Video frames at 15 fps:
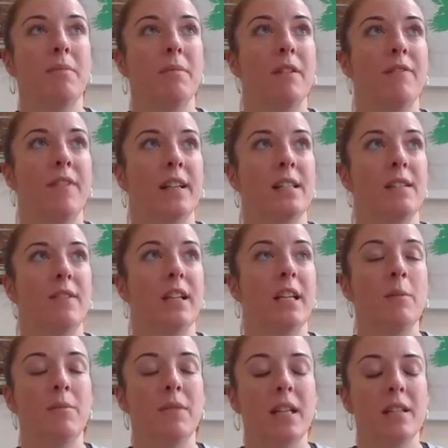effectively
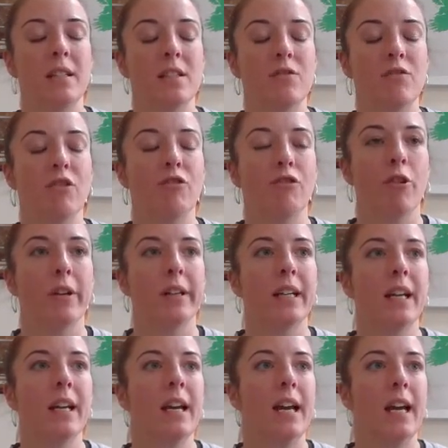keep the industry growing
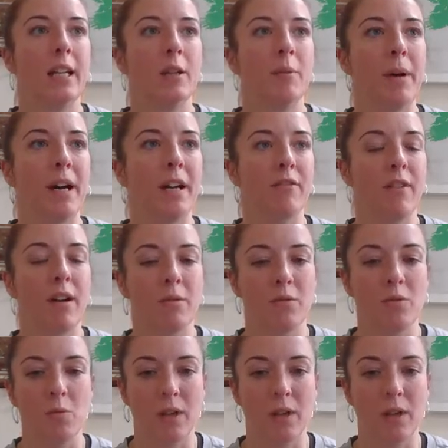in the background,